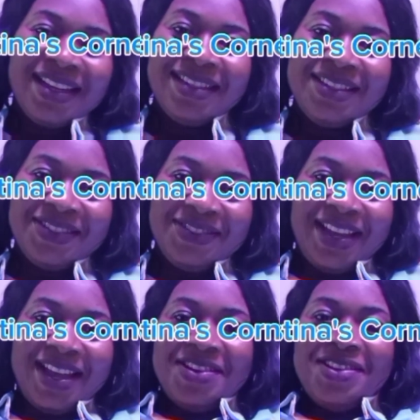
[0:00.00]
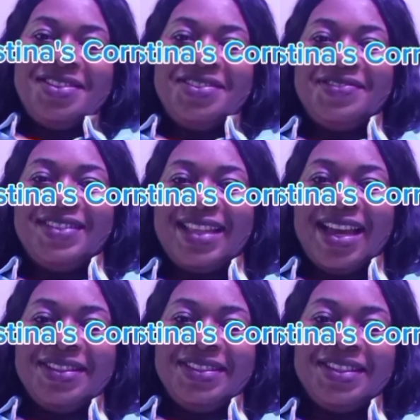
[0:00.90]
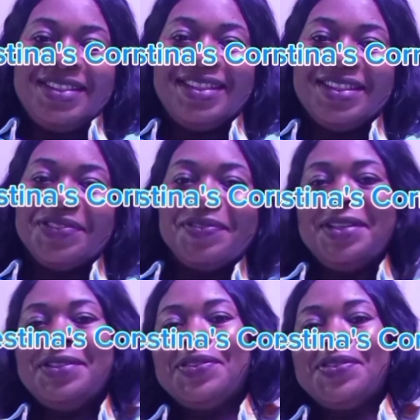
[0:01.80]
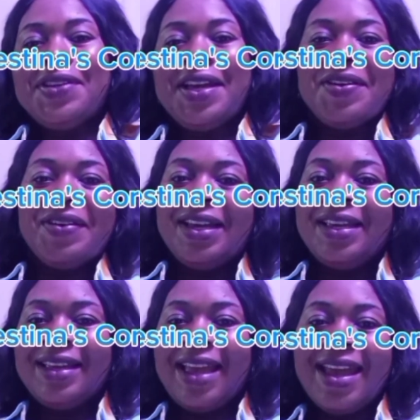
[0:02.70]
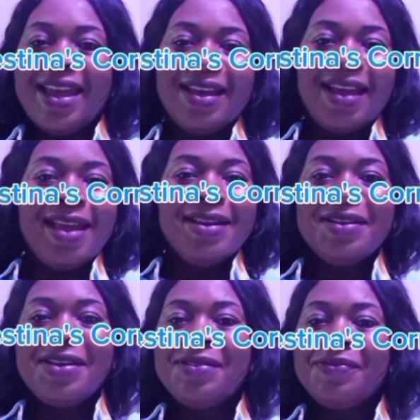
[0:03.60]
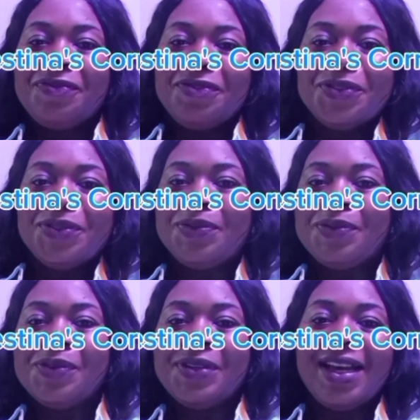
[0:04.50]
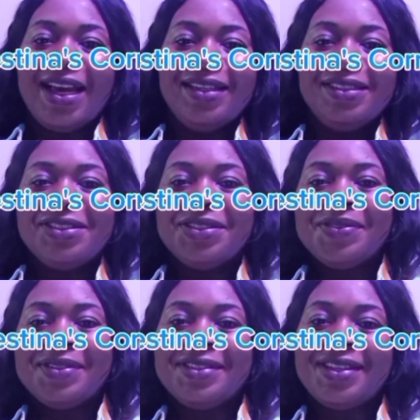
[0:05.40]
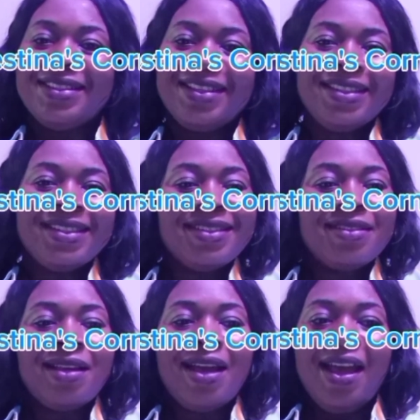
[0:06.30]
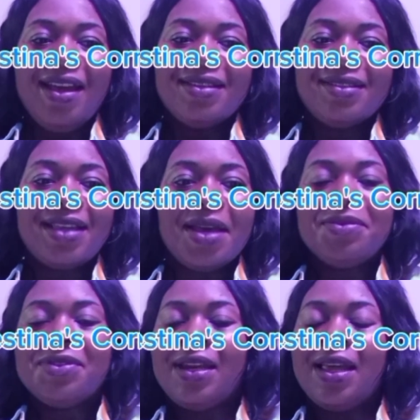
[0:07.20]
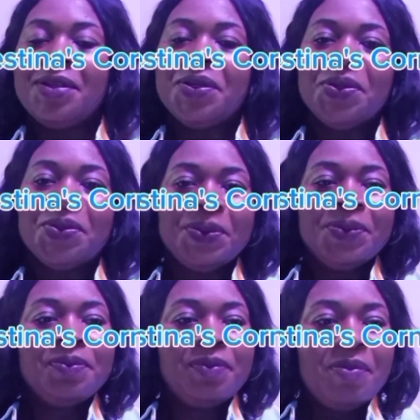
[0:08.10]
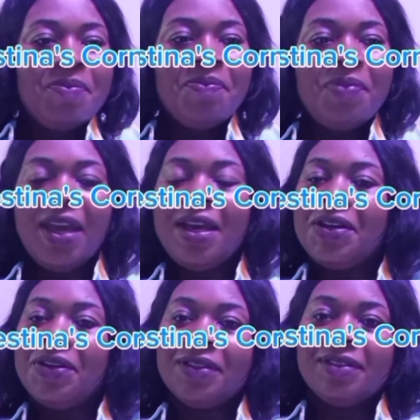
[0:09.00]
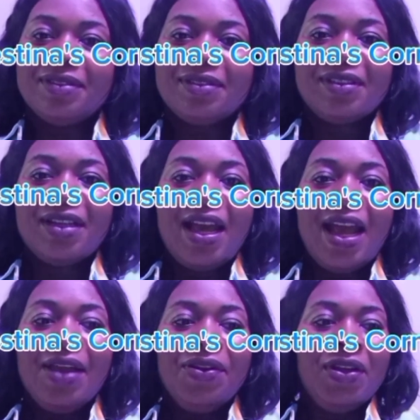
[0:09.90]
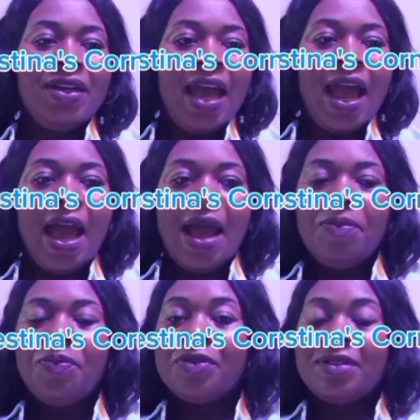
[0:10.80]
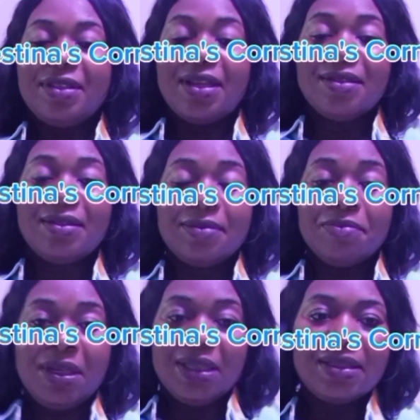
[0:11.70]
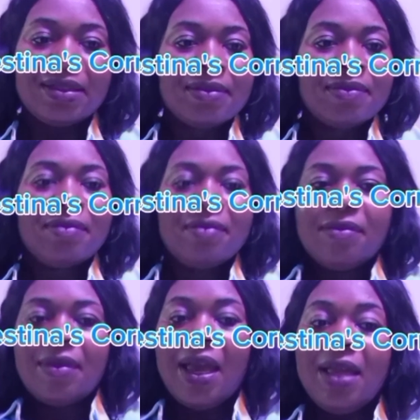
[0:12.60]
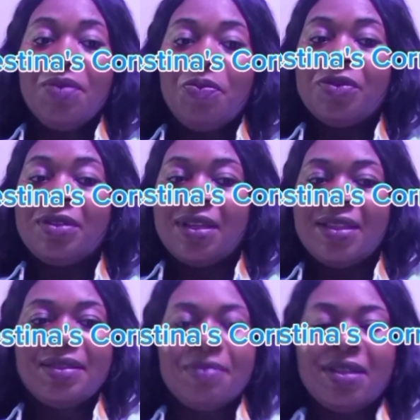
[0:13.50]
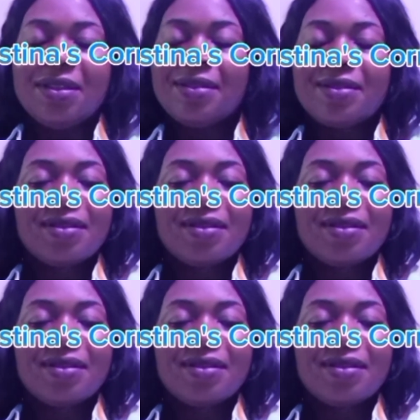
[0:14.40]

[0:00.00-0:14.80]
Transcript: Those who cannot do without sausage, we want to cook our any food, we'll garnish it with sausages. It's time to let go. Bacon and other processed meats. Any processed meat,